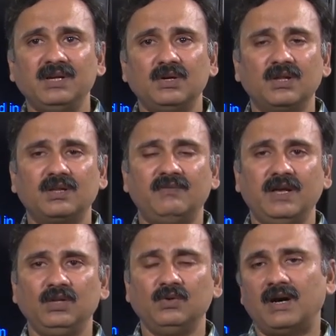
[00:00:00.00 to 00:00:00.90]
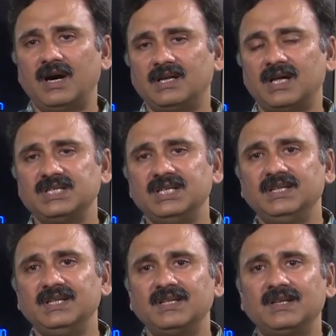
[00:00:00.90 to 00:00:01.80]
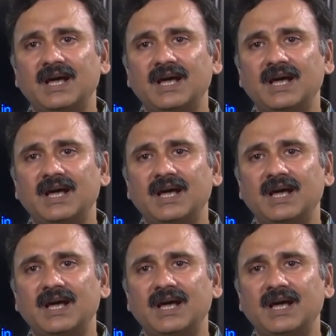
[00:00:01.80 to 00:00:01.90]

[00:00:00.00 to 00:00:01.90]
because when you are touching these